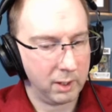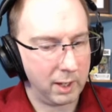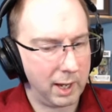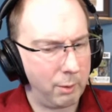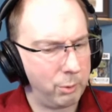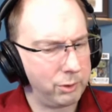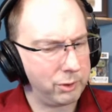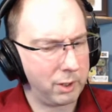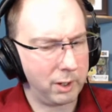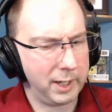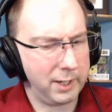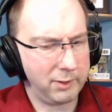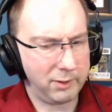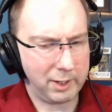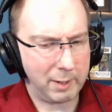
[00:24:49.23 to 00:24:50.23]
"I was
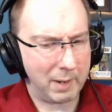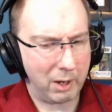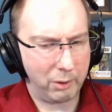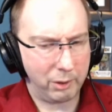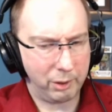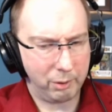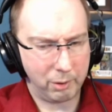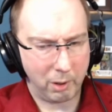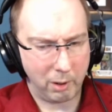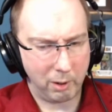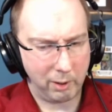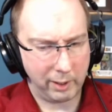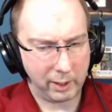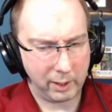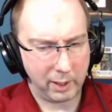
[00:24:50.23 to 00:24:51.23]
uneasy about you,
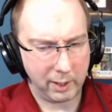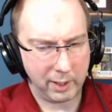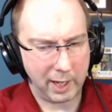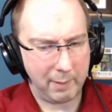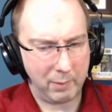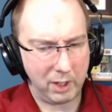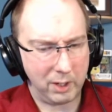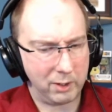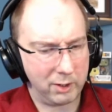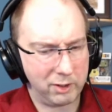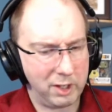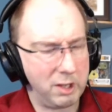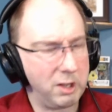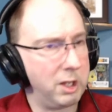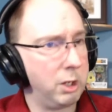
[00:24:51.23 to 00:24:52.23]
darling, and came in to
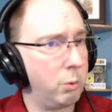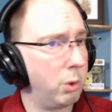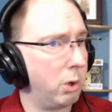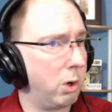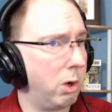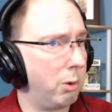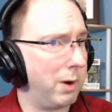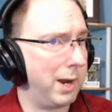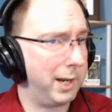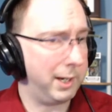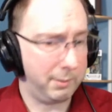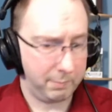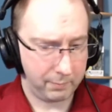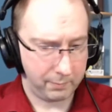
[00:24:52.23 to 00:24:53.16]
see that you were all right."